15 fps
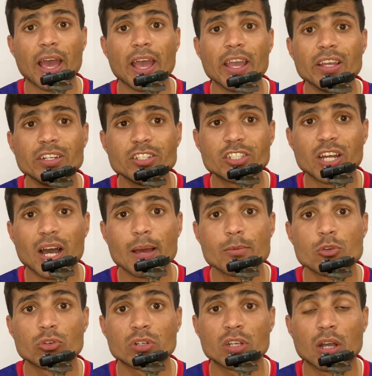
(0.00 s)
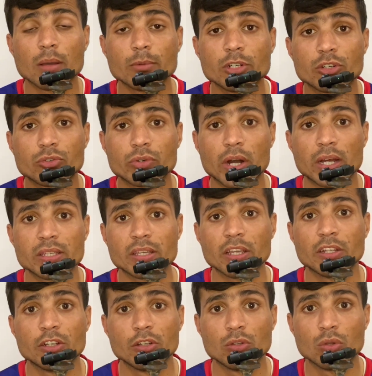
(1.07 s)
Anytime you're coming across
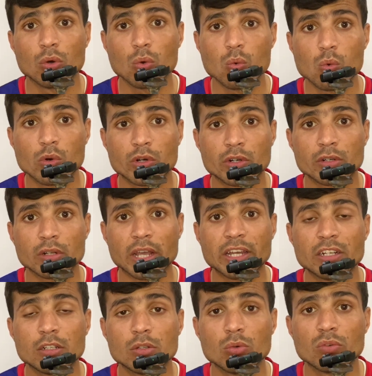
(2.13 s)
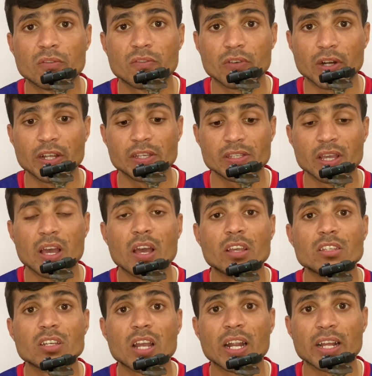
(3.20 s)
any new word, any new phrase,
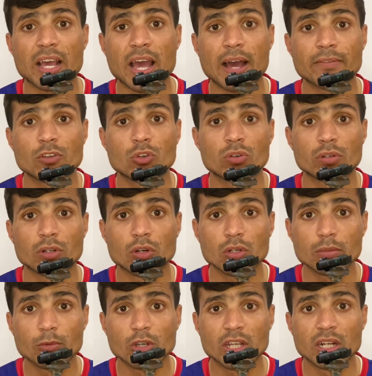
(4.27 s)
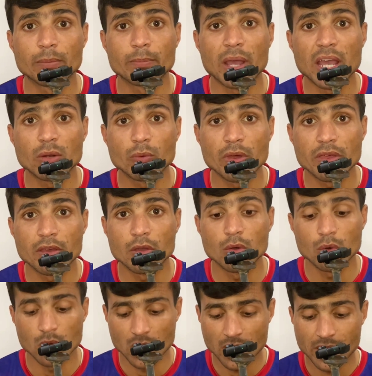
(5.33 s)
you gotta have your notebook and a pen with
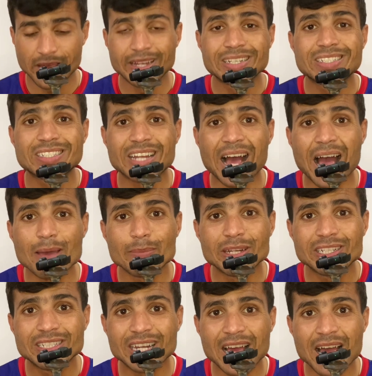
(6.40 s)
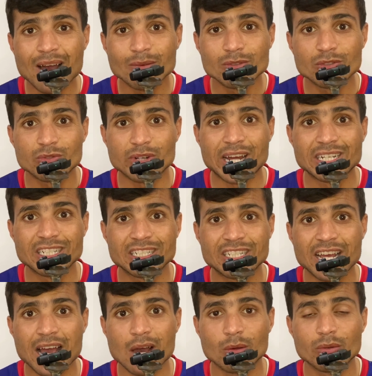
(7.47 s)
you. Type it down, write it
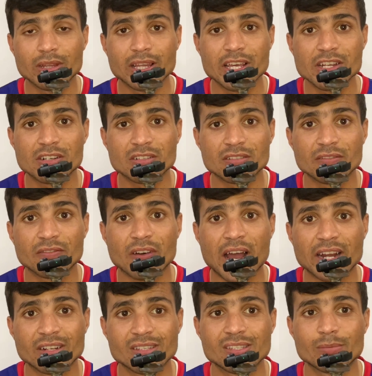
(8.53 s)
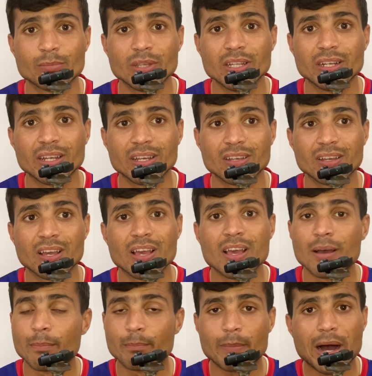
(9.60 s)
down, later find its meaning,
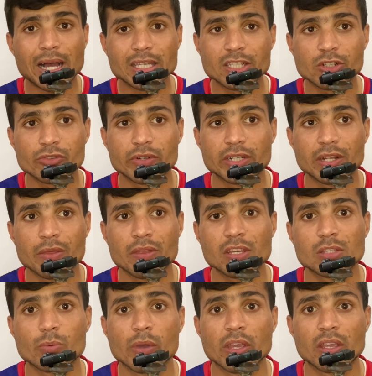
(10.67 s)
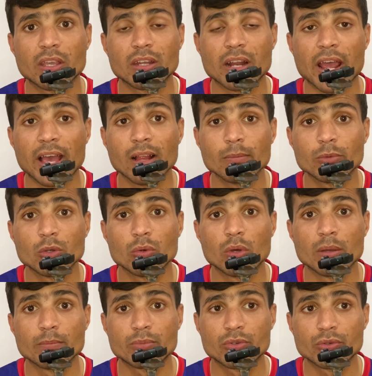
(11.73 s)
master it. In this way it can help you
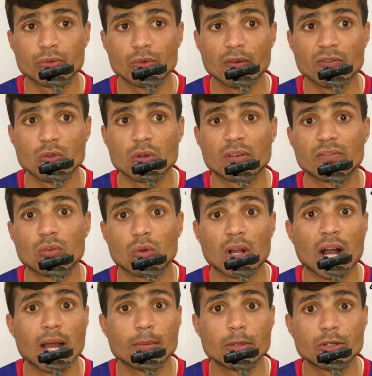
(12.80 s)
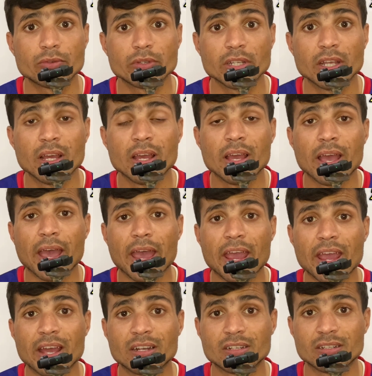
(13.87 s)
improve your vocabulary
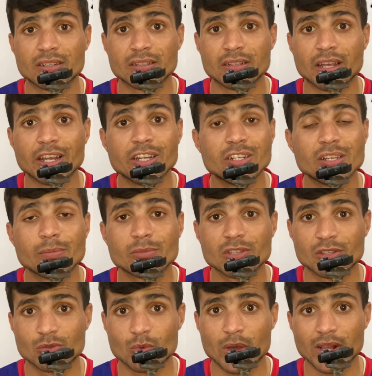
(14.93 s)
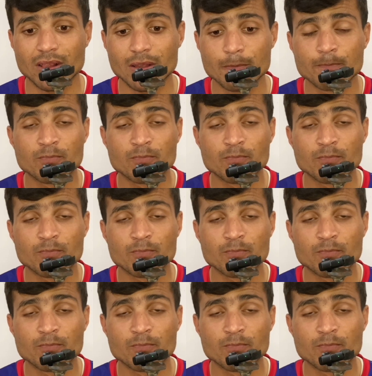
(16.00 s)
and idioms as well.